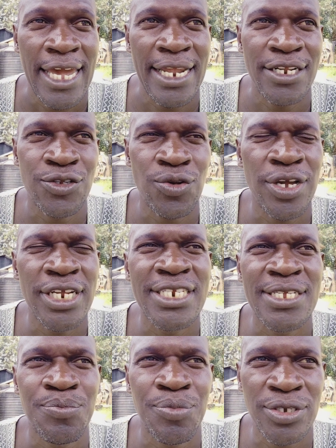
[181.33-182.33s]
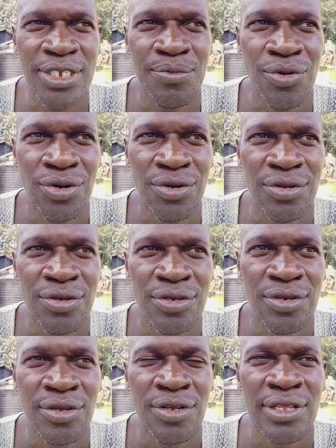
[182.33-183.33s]
And so it is possible
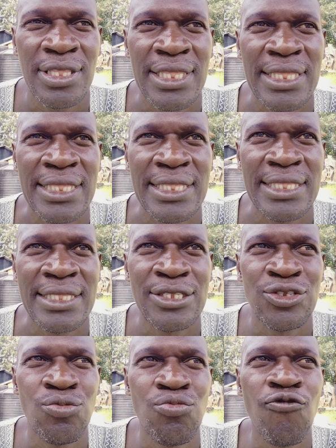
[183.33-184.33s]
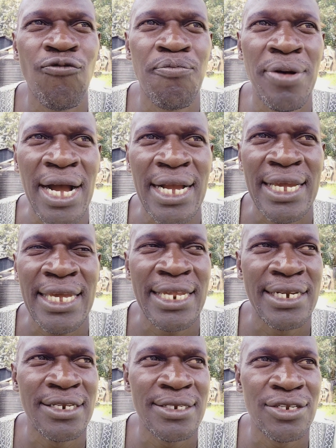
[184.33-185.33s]
to move back
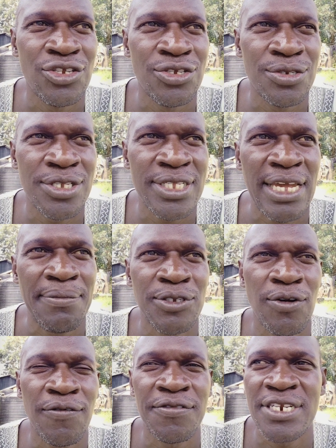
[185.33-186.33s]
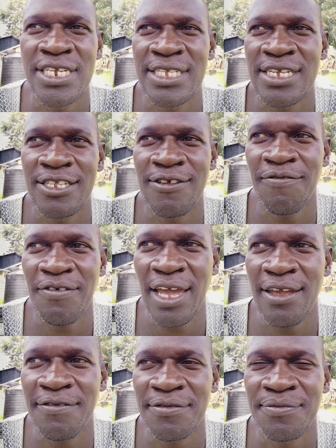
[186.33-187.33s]
in steps of
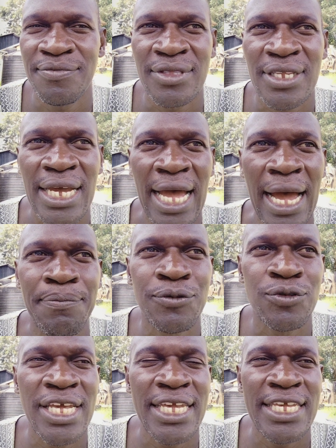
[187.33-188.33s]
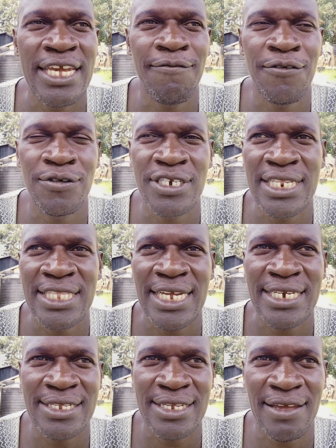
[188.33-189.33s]
365 up to the year
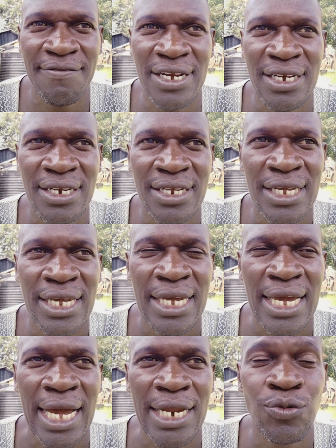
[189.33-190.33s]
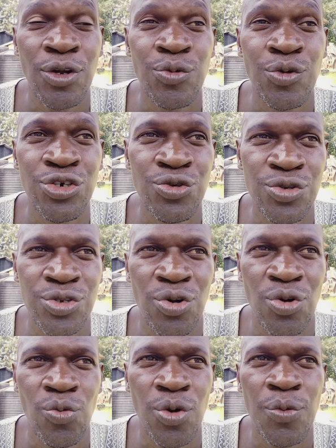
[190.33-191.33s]
1437, and when we do
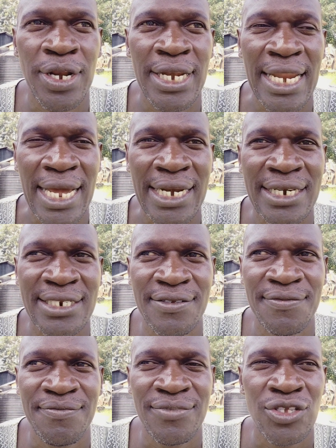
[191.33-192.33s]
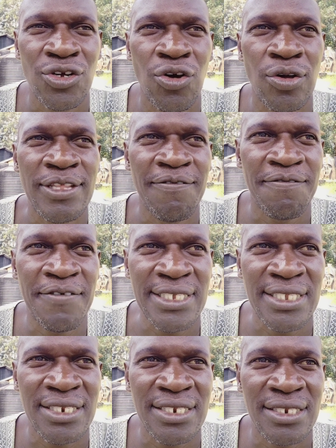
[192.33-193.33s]
so, we will land on the
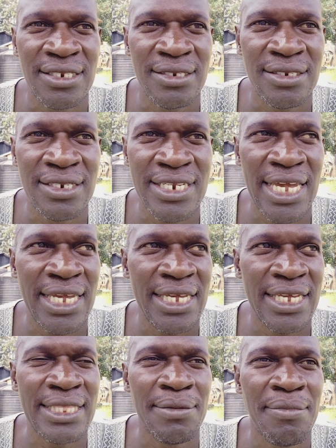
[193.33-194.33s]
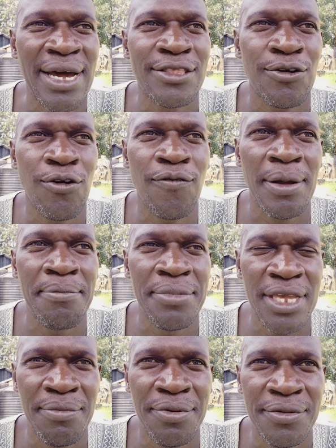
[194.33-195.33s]
first day in the month of
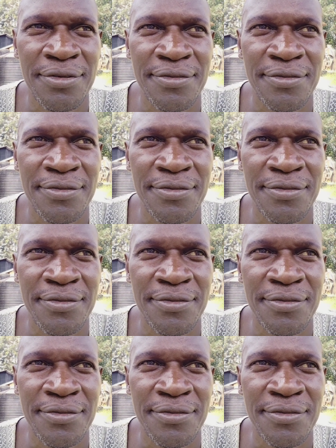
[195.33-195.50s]
Abib